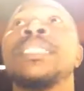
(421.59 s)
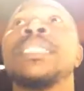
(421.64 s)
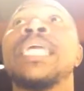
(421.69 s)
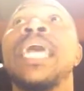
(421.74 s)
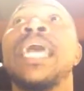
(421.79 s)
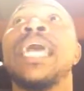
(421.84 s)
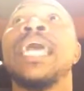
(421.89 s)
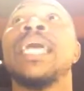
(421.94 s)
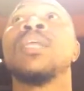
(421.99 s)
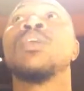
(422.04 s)

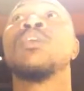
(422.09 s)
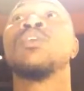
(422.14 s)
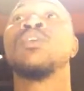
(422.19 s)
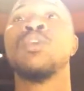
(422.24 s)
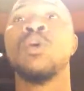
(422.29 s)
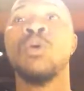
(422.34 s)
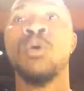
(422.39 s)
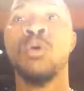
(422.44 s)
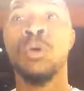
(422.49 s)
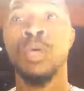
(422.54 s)
That,
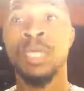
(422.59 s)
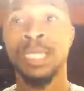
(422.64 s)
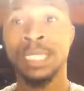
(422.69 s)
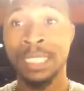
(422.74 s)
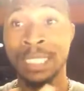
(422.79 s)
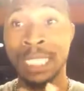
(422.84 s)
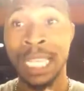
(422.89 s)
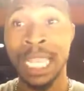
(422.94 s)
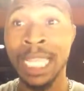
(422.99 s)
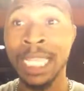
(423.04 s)

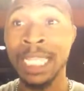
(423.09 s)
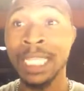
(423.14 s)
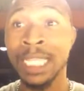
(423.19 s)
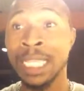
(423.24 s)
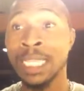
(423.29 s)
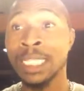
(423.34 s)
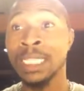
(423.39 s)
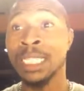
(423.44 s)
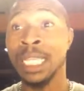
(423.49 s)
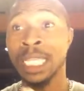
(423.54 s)
Satan
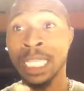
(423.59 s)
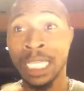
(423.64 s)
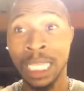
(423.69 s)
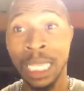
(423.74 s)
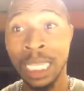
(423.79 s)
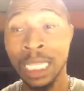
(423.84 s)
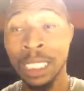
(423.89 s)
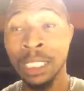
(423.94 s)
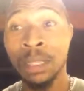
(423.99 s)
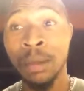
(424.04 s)
is
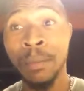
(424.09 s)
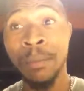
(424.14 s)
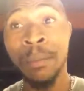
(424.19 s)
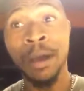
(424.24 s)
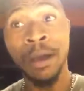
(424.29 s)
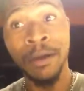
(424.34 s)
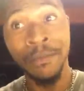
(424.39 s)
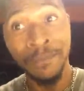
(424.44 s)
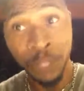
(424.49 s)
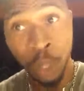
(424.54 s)
the kingdom
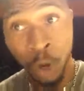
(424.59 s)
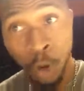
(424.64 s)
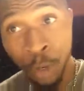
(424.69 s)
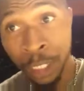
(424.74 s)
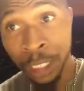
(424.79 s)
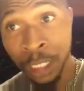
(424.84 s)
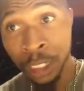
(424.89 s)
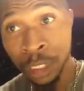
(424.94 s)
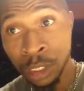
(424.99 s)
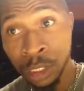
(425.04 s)
of
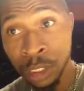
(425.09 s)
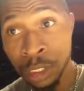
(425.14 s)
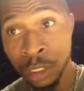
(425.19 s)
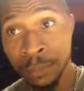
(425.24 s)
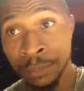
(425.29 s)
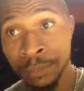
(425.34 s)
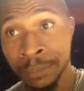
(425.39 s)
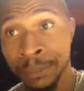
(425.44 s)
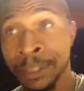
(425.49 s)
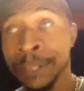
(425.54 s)
darkness.
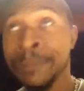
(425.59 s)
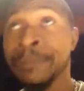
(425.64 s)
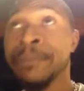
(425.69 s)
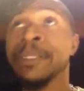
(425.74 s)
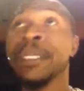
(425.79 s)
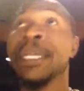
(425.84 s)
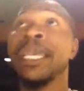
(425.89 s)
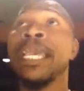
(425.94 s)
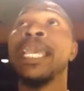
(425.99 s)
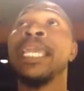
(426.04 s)

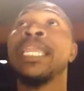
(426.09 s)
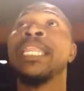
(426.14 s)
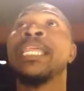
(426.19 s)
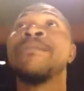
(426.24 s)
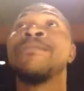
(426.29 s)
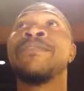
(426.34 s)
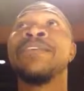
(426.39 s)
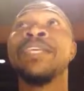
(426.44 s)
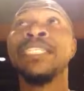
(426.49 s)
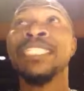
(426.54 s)
And
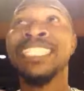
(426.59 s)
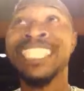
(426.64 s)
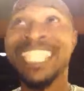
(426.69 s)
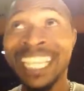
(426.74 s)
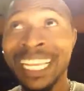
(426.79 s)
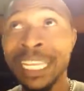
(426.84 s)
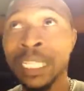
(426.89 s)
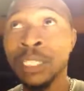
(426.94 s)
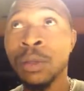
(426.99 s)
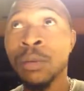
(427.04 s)
if his
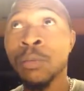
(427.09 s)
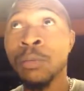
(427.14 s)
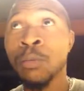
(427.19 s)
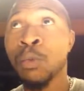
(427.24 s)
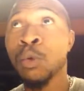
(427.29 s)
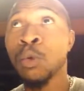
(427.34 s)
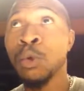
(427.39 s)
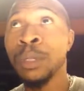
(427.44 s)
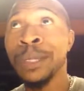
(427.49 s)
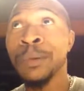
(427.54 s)

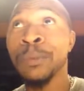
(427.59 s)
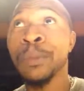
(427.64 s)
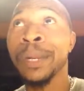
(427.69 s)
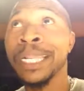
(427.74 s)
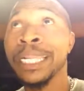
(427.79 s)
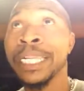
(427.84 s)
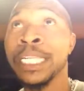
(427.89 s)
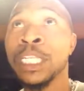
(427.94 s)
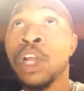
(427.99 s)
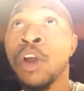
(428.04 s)
kingdom rule and
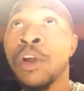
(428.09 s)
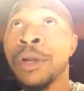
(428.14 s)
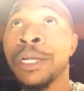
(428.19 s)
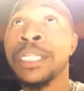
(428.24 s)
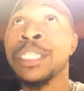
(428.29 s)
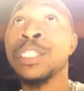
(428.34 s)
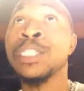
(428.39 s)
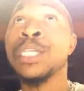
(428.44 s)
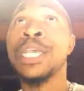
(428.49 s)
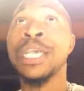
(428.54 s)
reign in
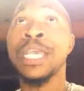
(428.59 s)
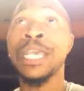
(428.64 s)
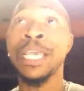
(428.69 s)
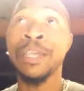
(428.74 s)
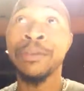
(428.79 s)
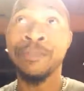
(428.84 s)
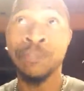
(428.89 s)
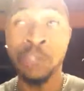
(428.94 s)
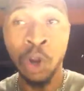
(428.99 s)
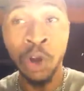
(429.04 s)
darkness,
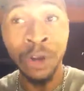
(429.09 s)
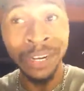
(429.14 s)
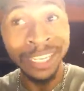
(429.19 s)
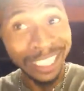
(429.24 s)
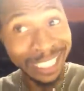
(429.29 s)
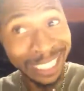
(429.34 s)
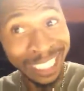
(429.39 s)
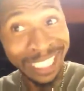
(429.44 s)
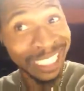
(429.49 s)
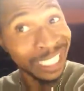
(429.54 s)
if
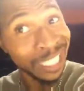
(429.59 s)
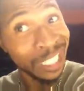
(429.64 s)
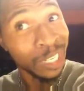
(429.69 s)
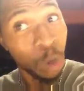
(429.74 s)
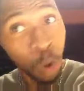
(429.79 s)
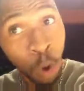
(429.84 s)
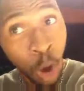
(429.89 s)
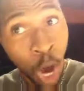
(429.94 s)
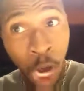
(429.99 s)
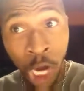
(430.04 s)
darkness is in
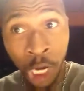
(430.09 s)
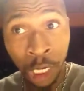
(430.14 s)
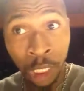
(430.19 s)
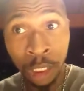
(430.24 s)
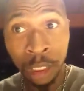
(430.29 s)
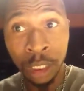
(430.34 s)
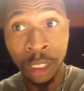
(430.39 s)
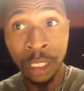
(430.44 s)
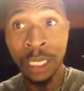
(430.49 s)
your heart,